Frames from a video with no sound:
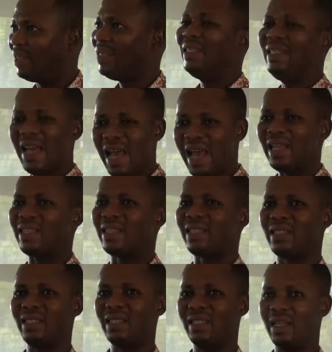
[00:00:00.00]

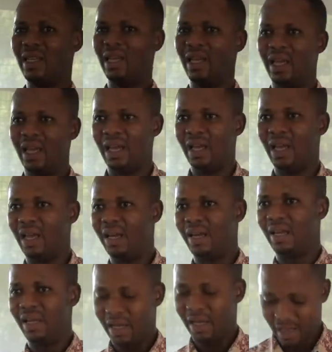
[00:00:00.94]
Yes.
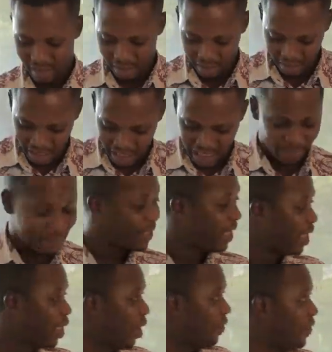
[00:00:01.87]
The
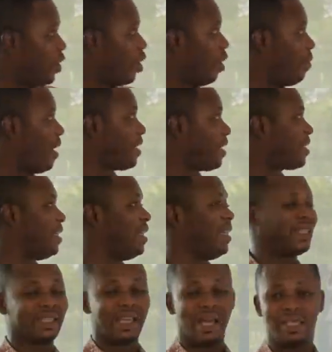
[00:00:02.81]
interpretation of the
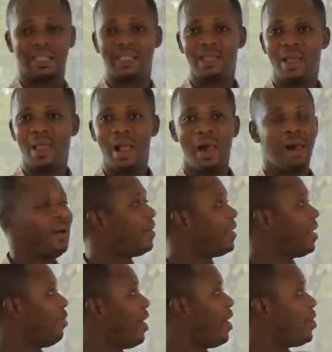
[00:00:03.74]
normalcy is that
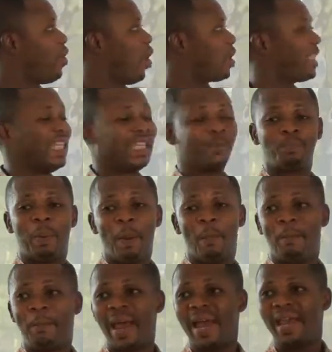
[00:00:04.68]
the radius is
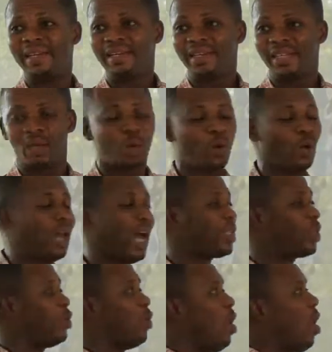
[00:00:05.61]
perpendicular
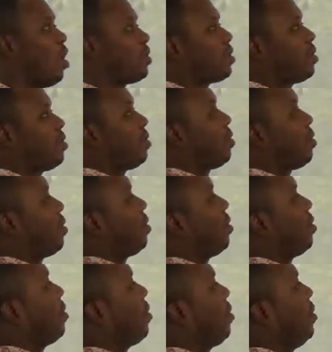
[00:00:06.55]
to what?
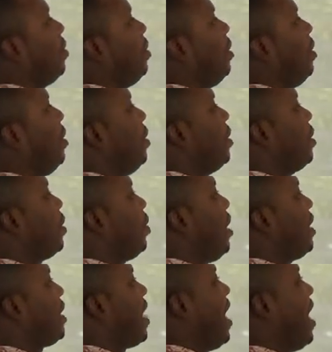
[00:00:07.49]
To
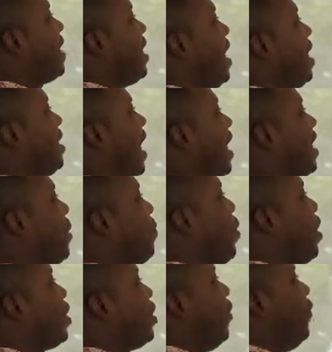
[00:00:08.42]
the tangent at the
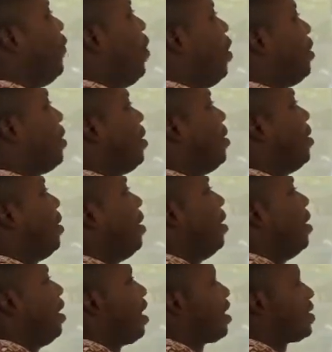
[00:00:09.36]
point of what?
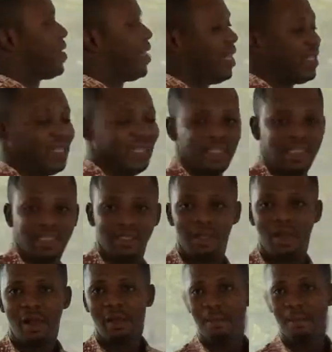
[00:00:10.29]

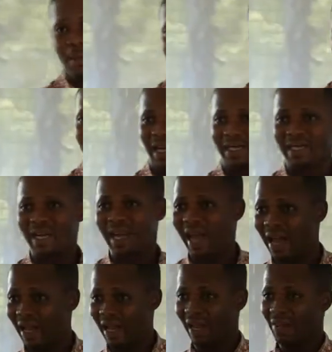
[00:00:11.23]
Tangency. Meaning that the
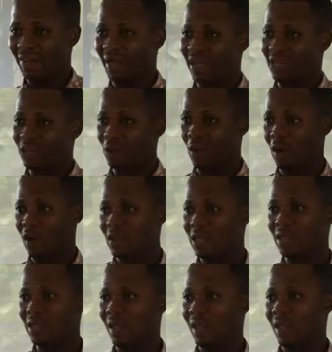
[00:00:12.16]
angle there is what?